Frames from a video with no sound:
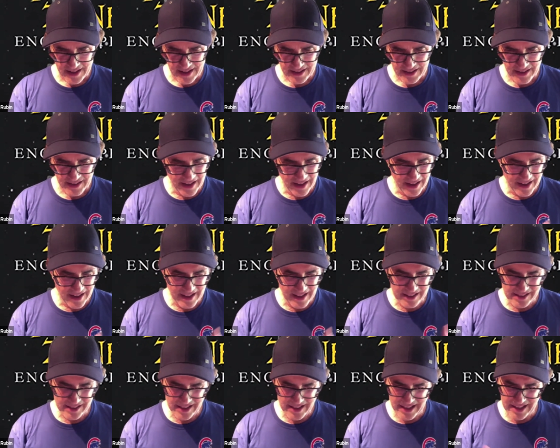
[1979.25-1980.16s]
uh,
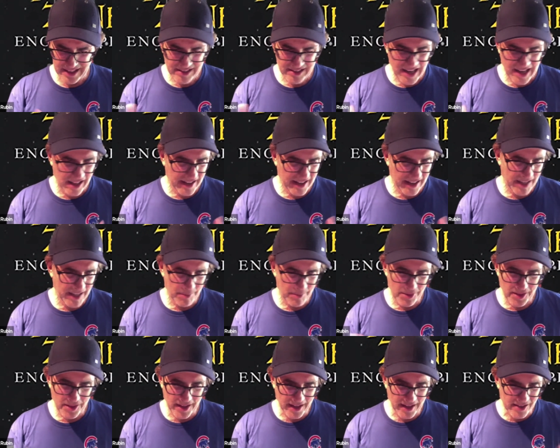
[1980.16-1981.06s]
and uh, telling him
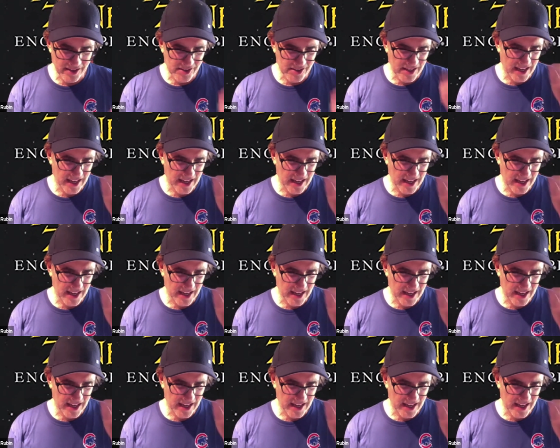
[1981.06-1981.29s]
things. And